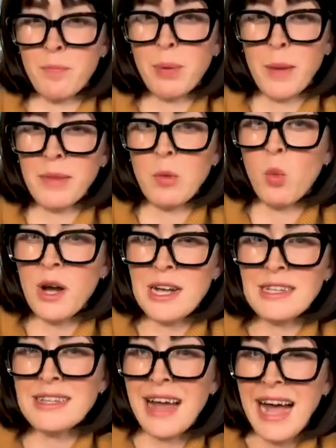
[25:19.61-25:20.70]
probably
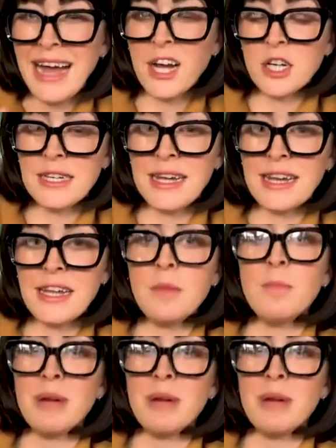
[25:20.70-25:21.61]
was higher tannin,